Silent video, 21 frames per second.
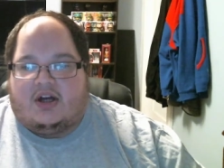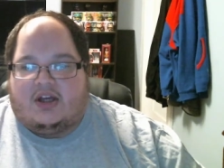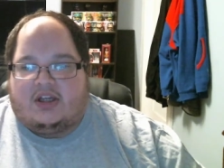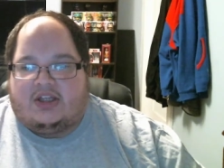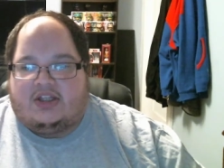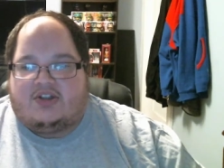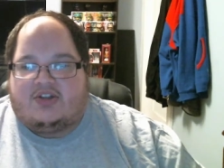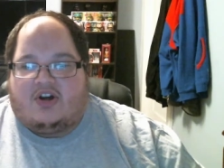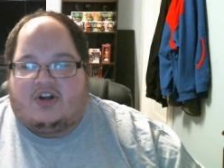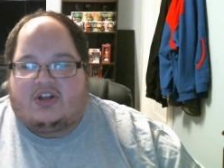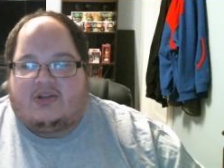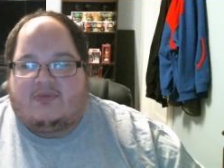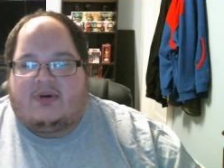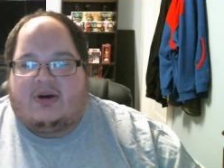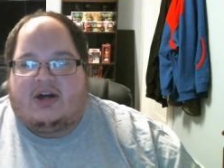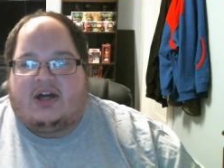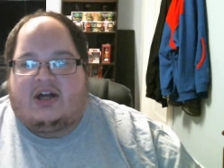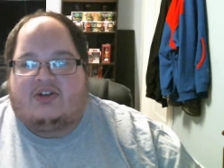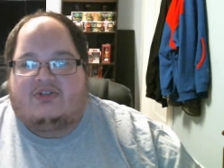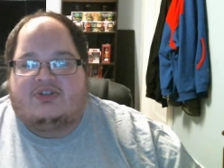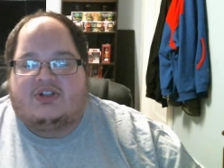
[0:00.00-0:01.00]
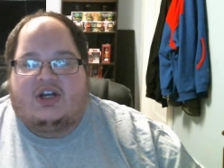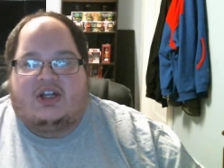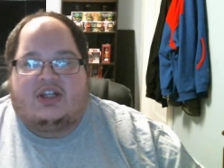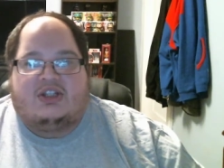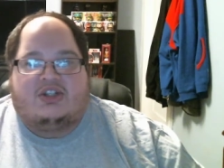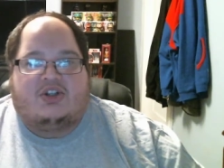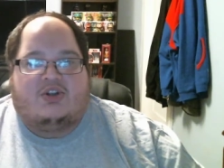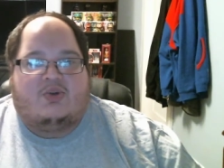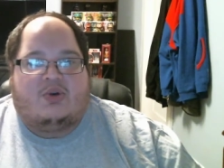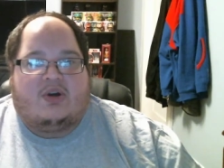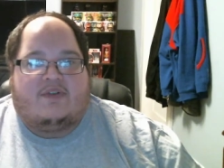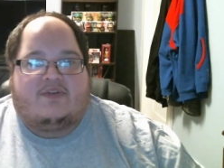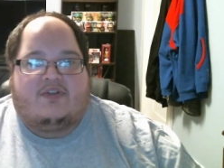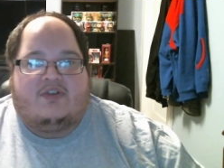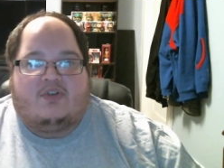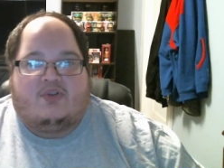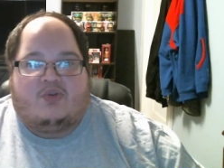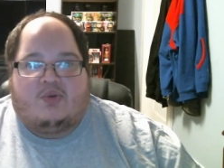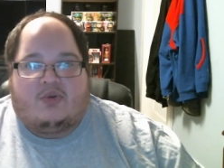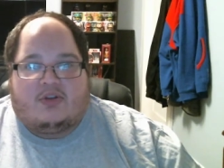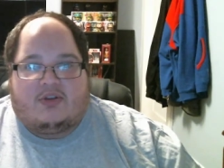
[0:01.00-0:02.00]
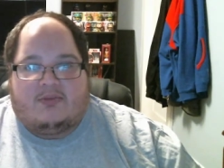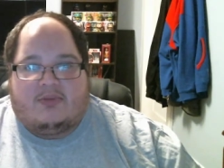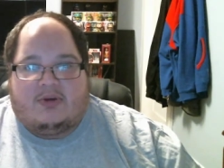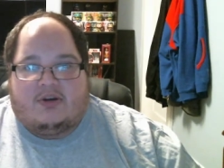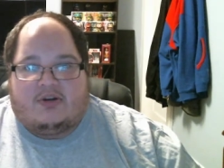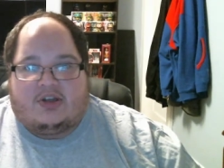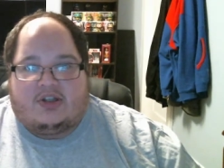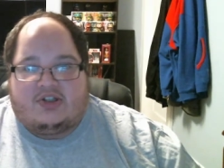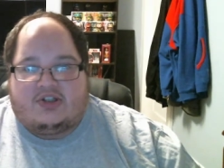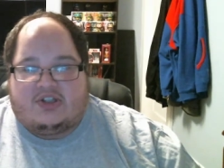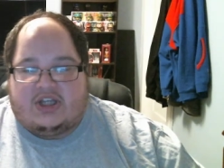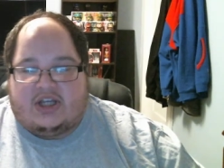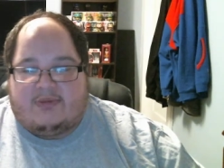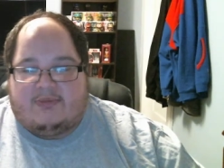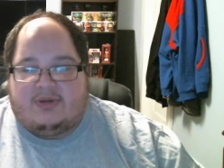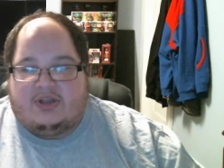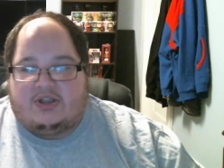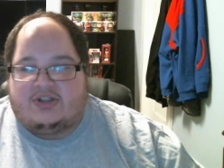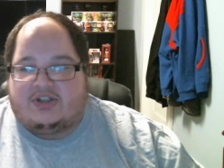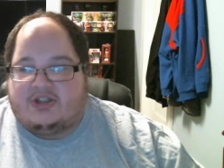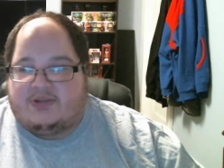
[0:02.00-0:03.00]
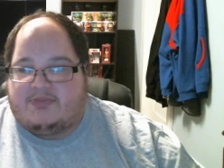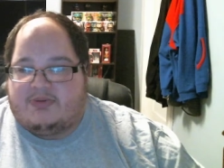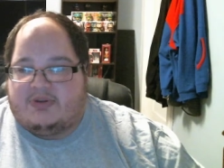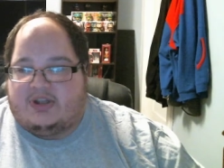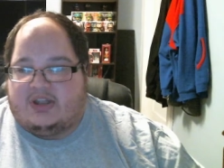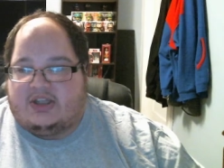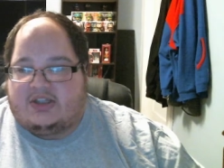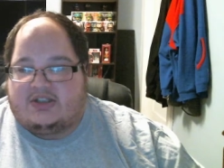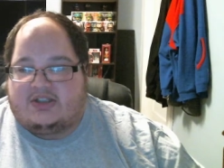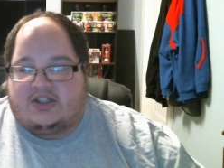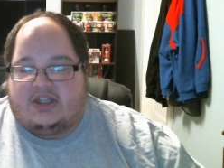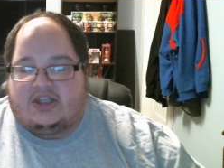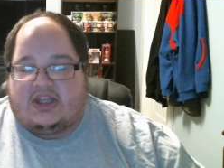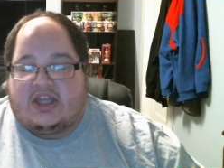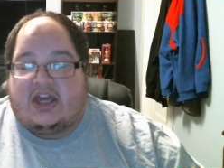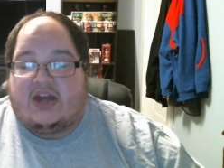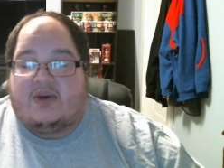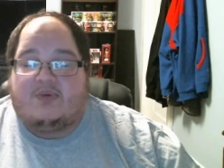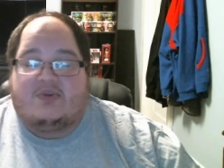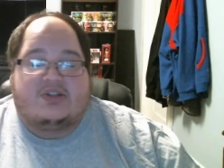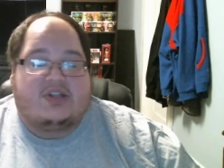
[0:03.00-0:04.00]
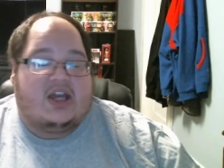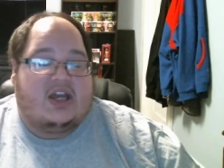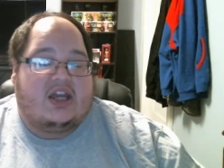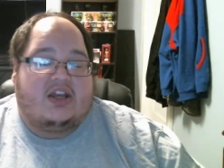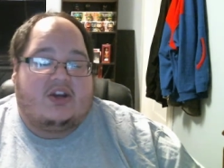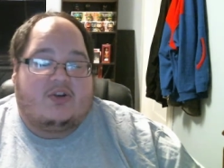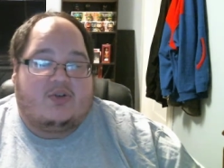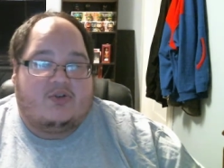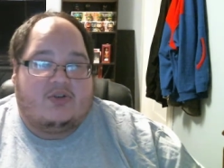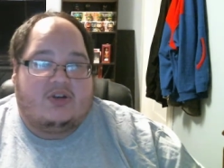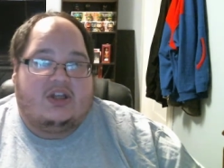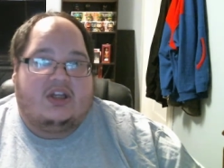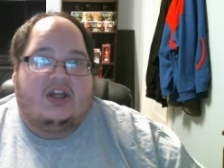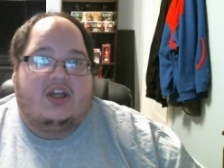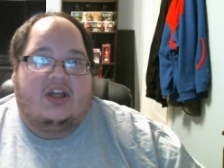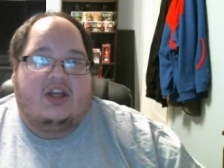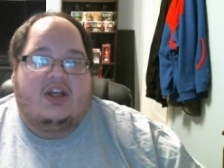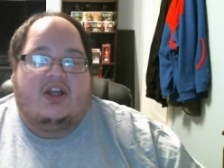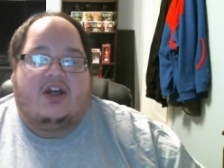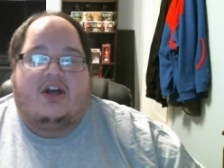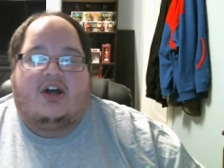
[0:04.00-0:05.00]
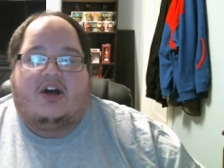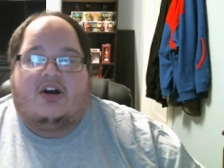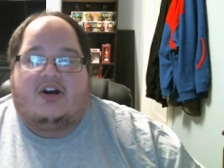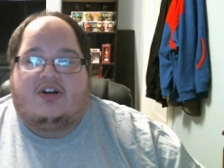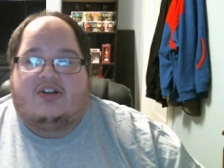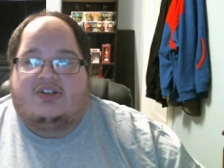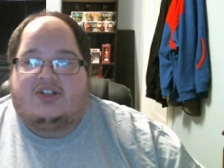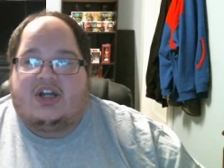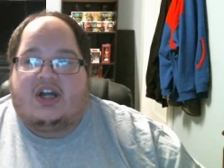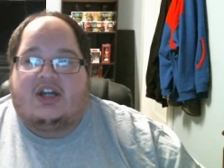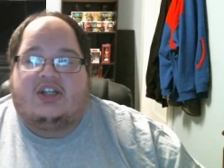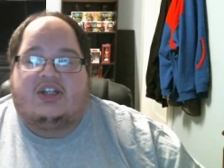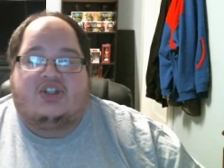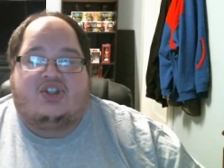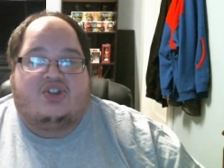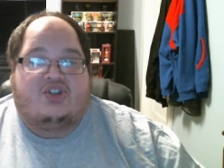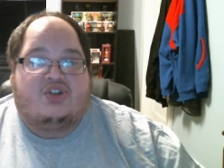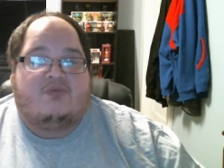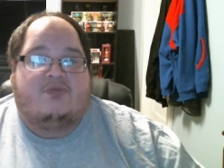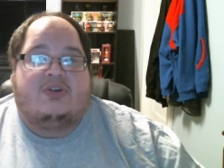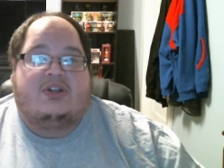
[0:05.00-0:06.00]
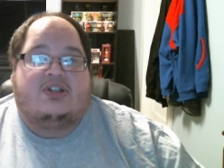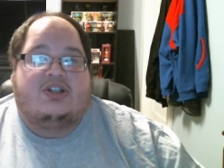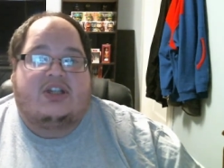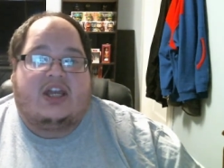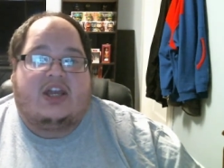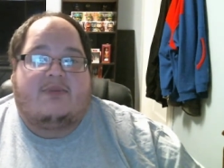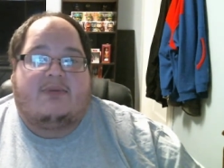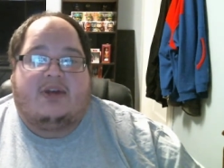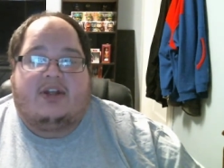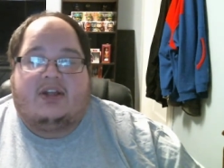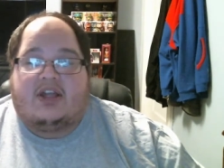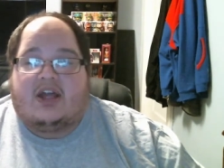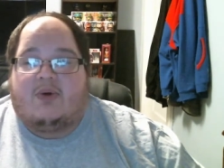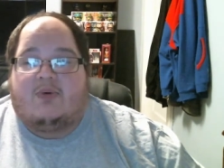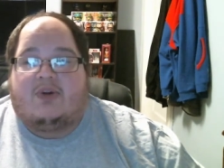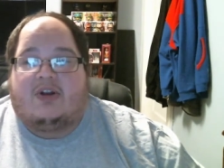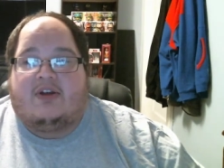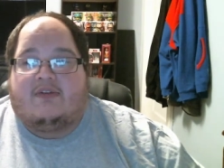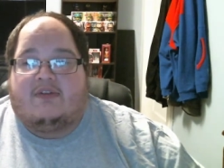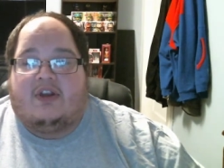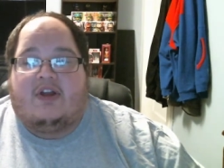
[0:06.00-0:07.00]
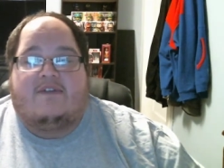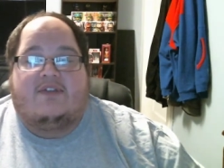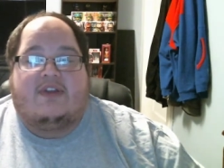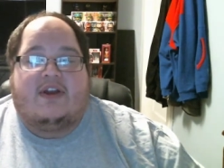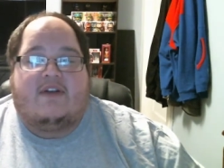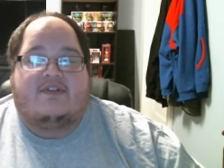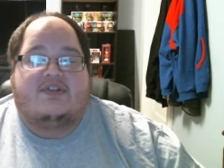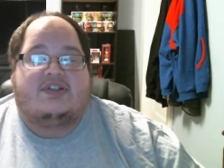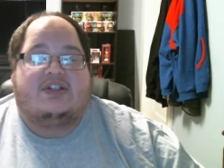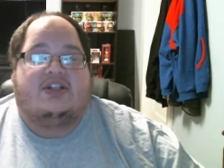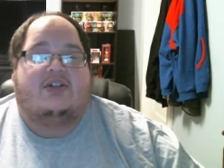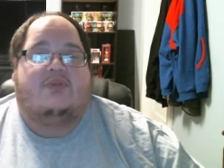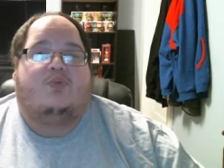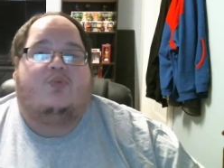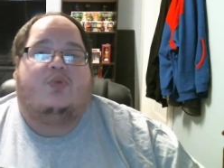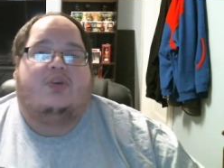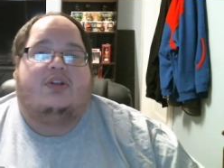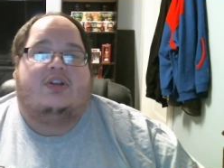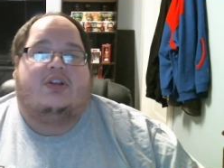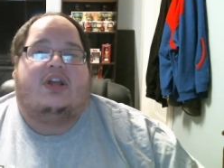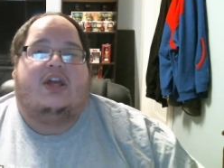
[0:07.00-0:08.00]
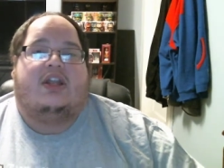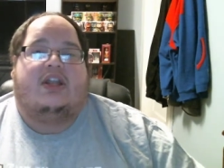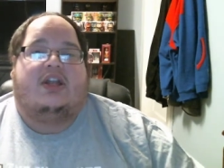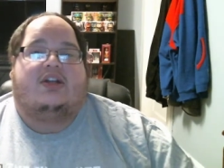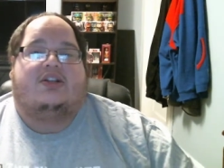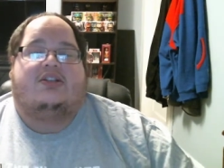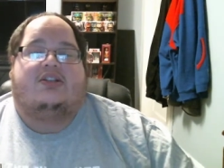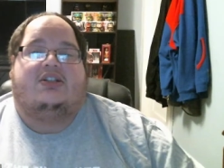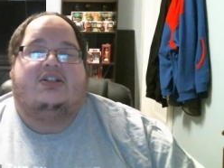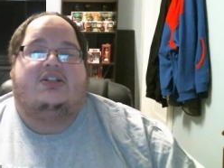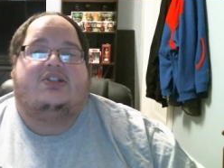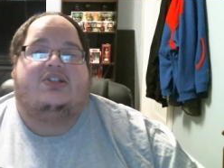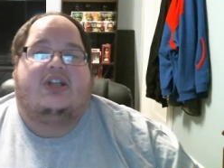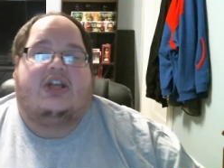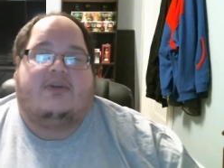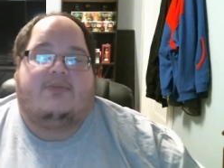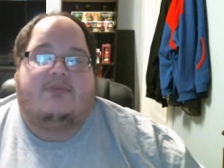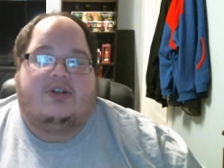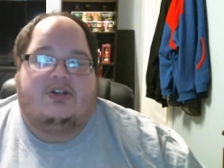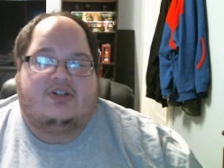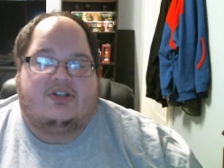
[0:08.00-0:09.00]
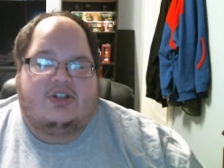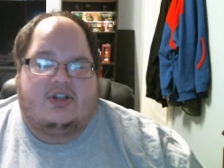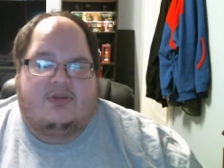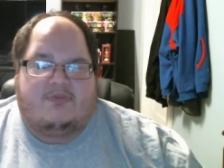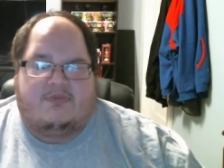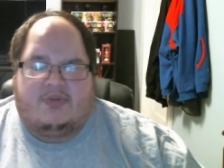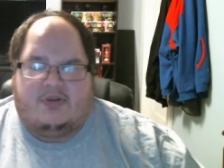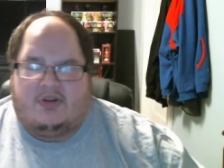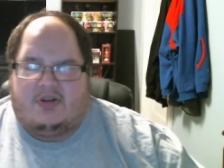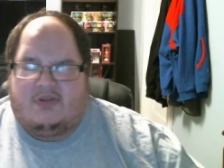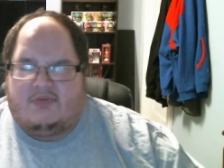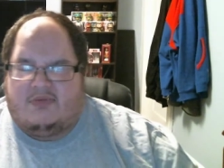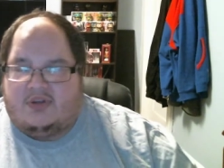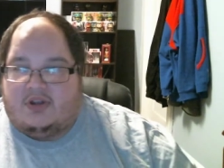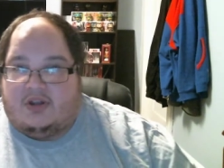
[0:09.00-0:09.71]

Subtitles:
He talked about how Johnny should go after the North American Championship and things like that, which I agree. Johnny should be champion. I would have loved to have seen him win the NXT Championship, but